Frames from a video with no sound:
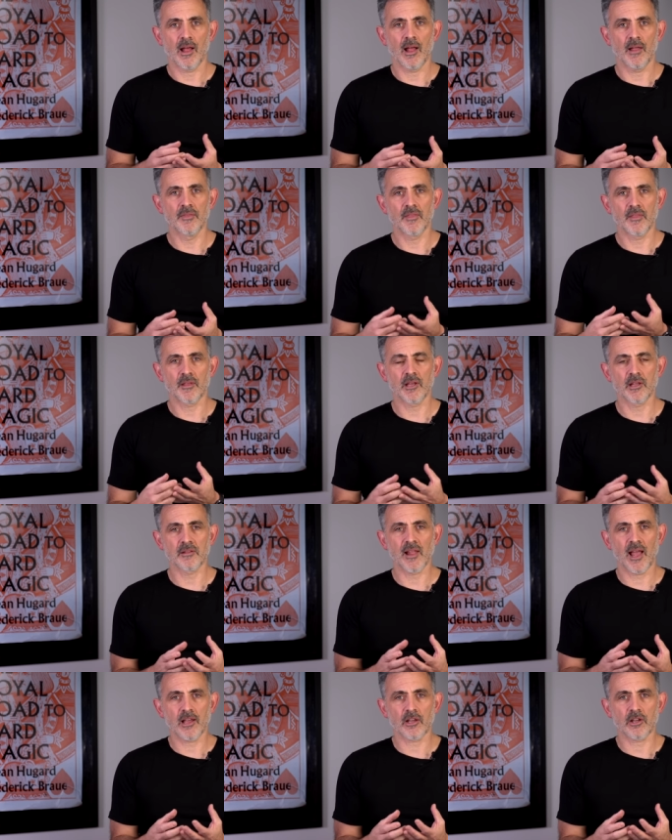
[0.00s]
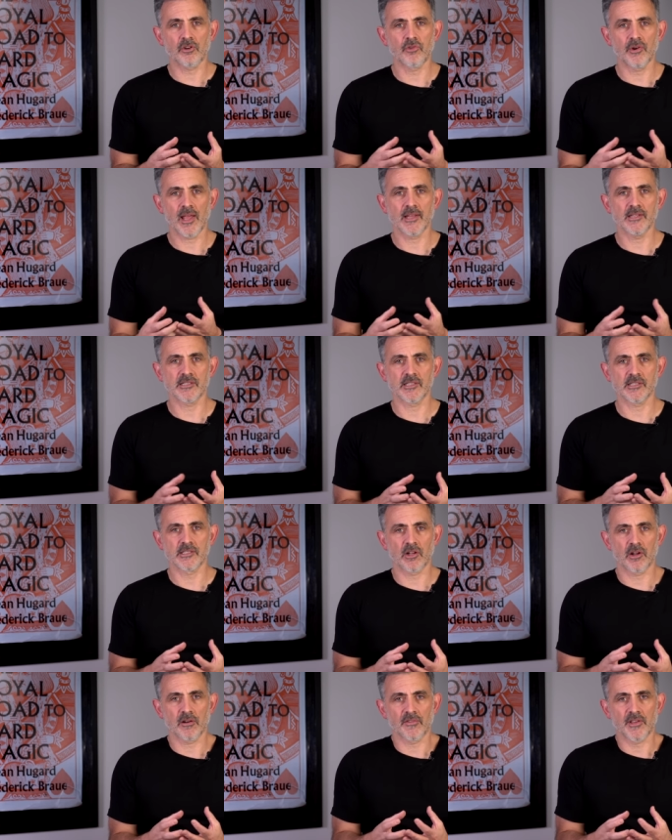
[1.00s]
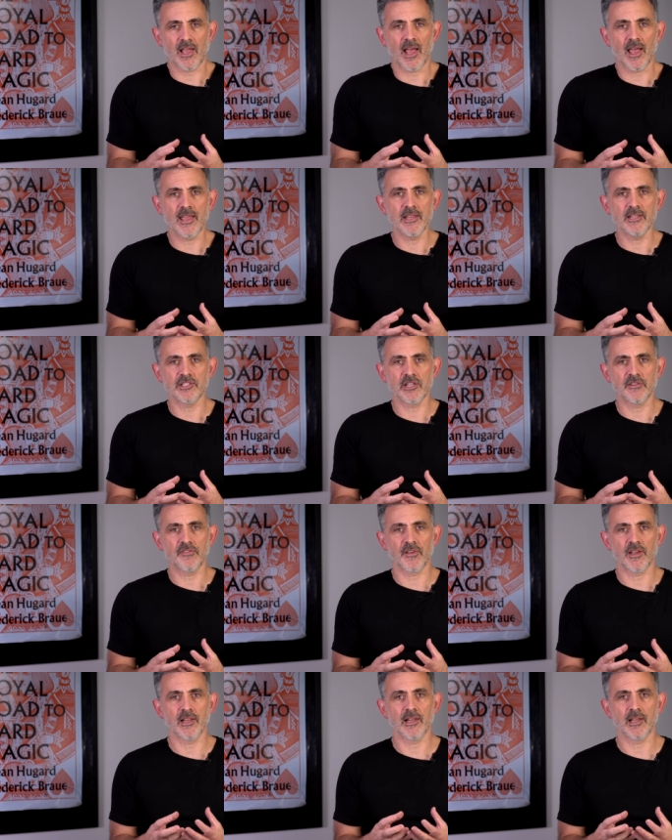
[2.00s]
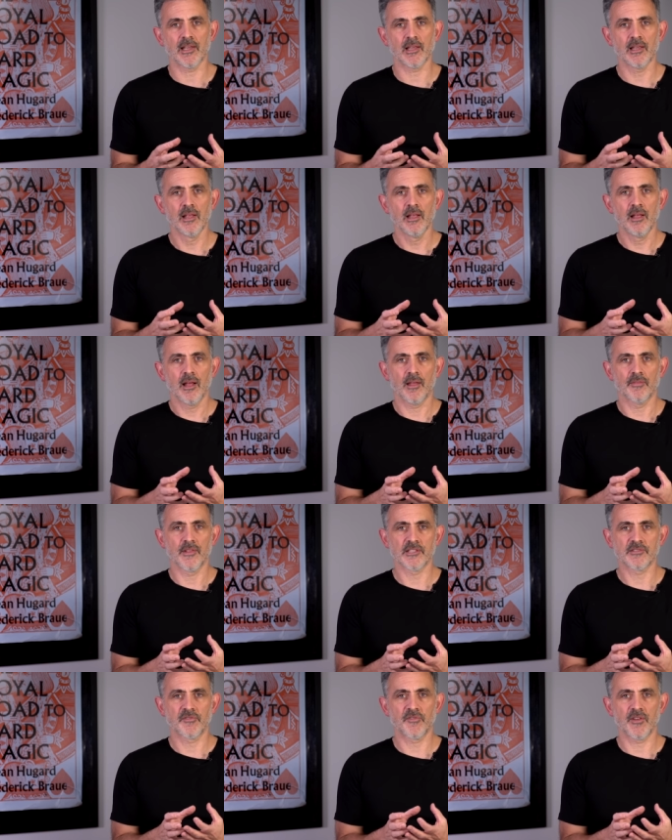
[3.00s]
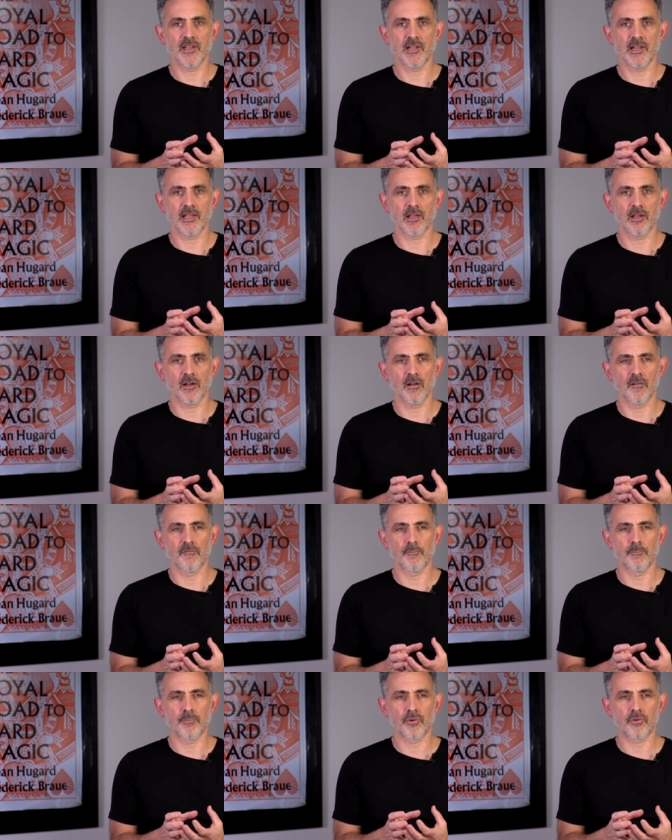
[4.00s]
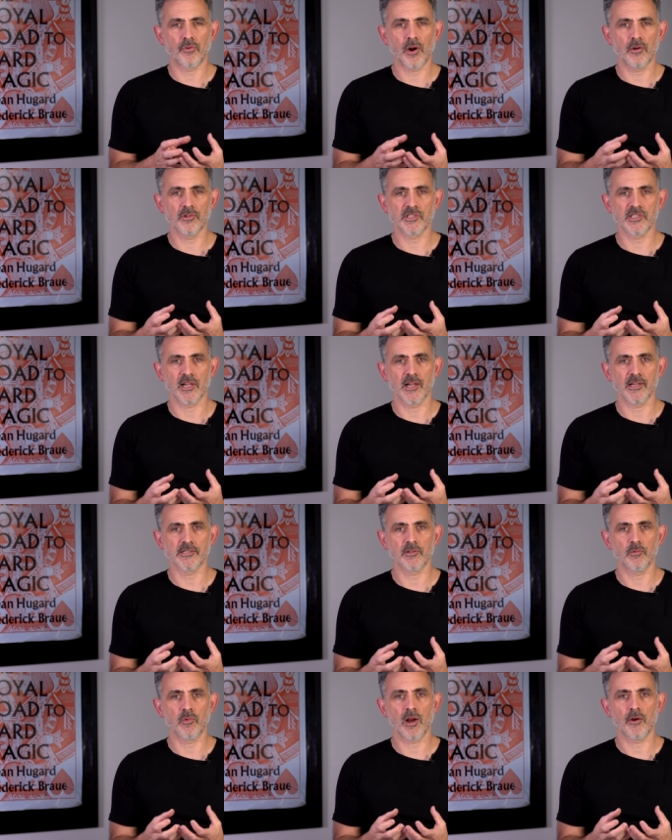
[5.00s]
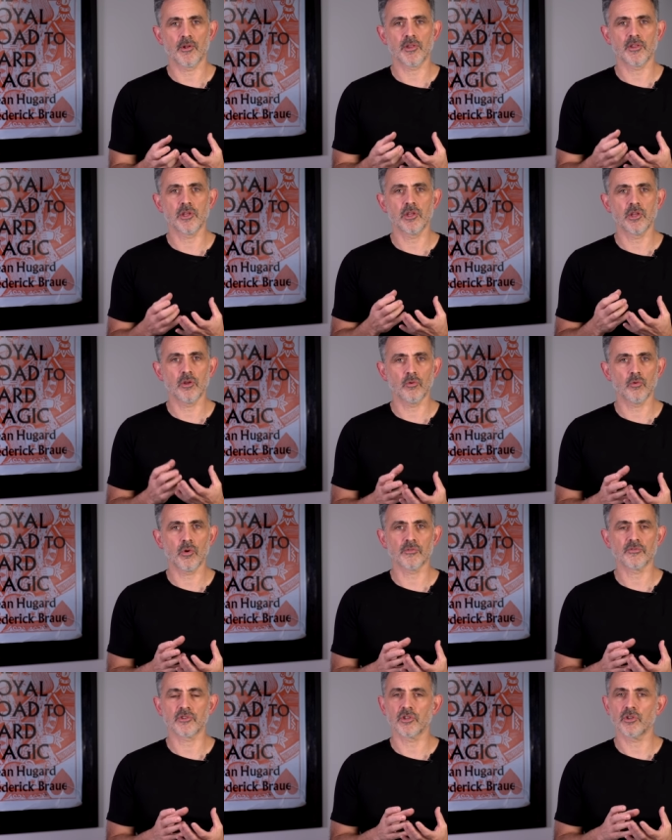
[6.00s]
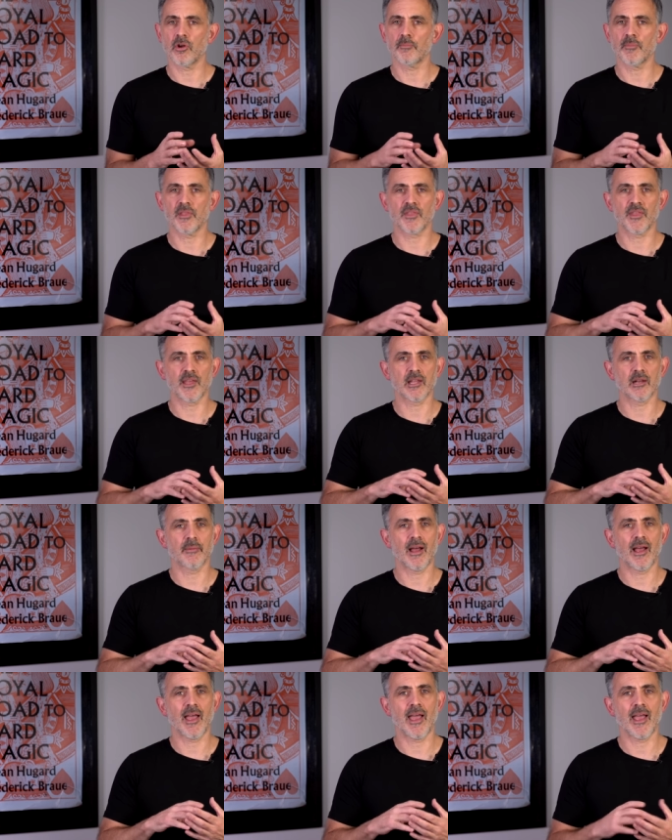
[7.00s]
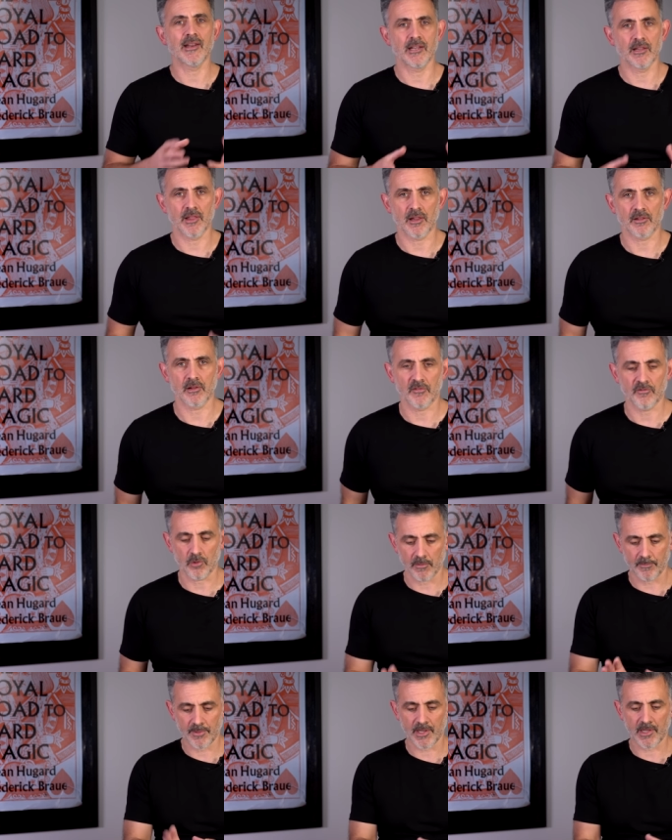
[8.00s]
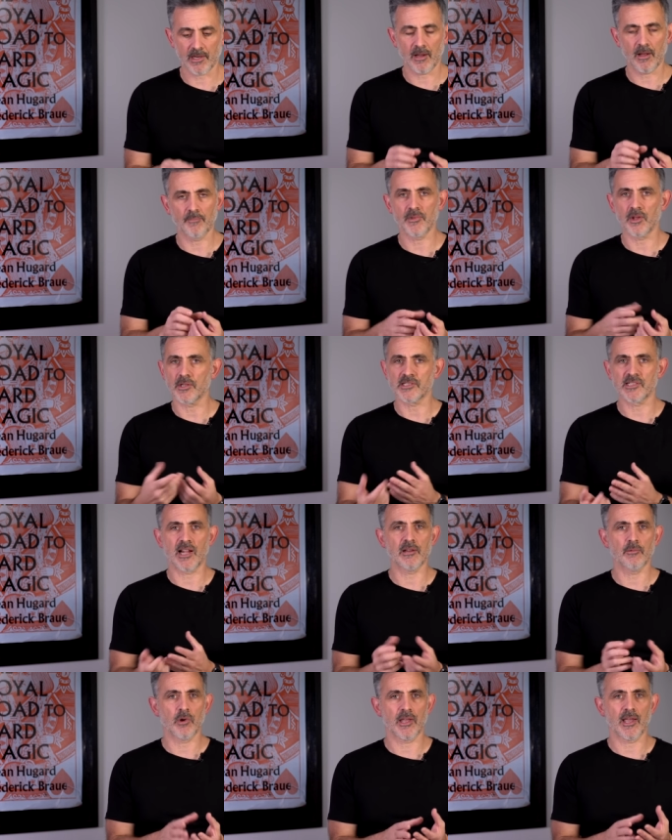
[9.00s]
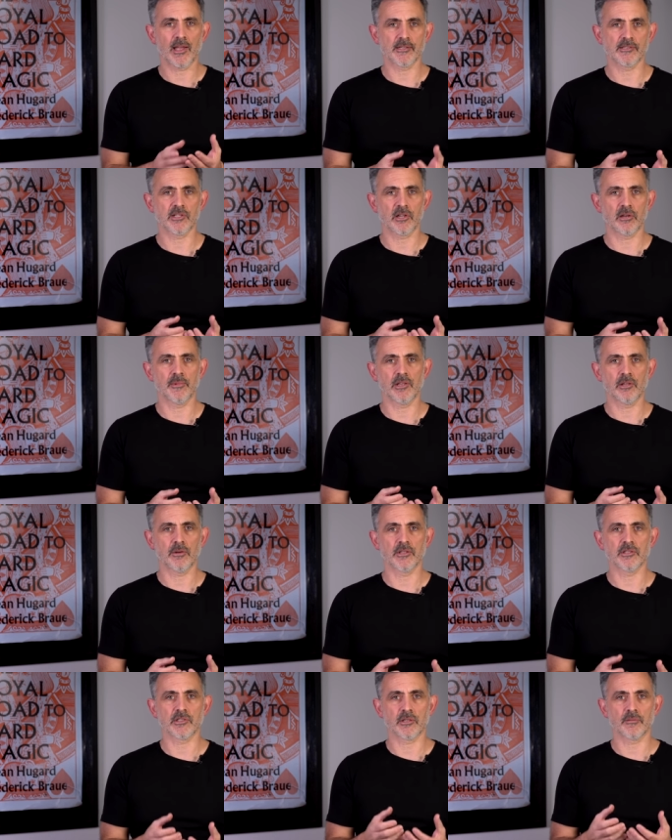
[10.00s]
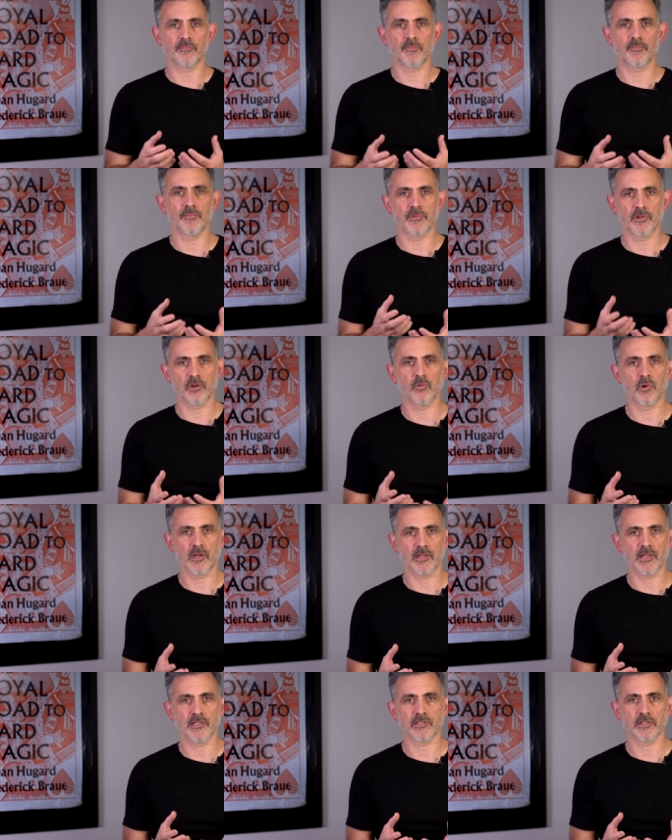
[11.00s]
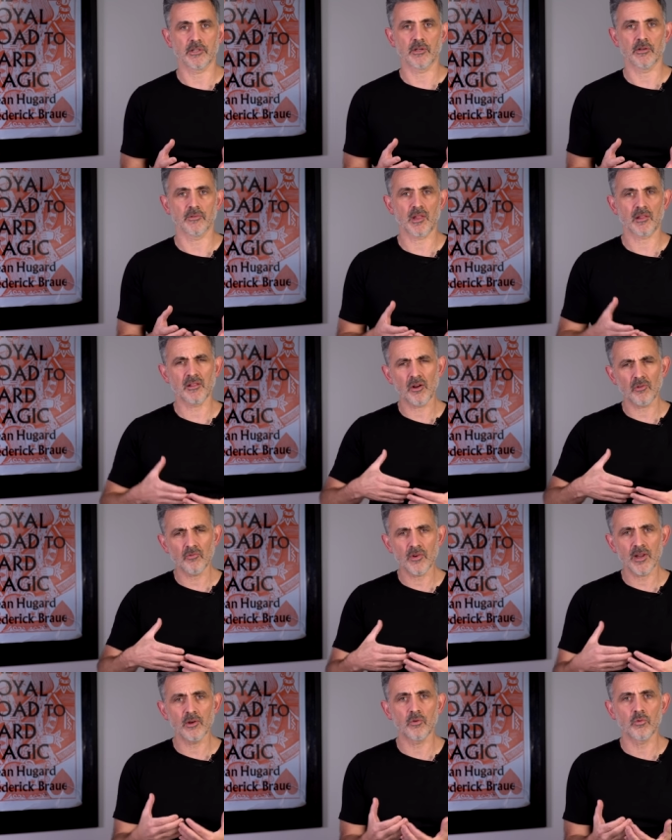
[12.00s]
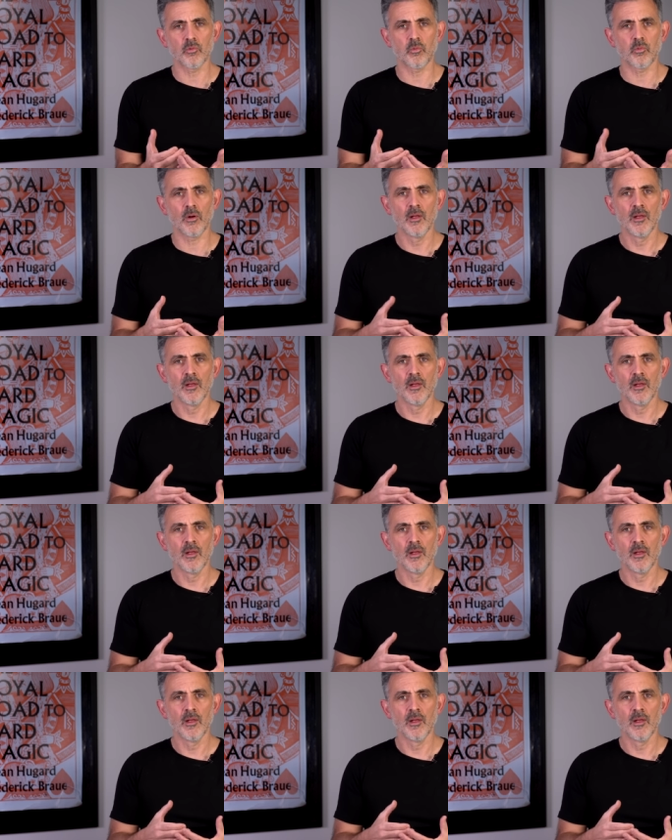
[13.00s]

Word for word: and because that creates this kind of cagey feeling and this feeling of processed, whereas you want to not be thinking about any of that stuff. You want to pick it up, know exactly what your hand is going to be doing to do what you need to do. There's no real,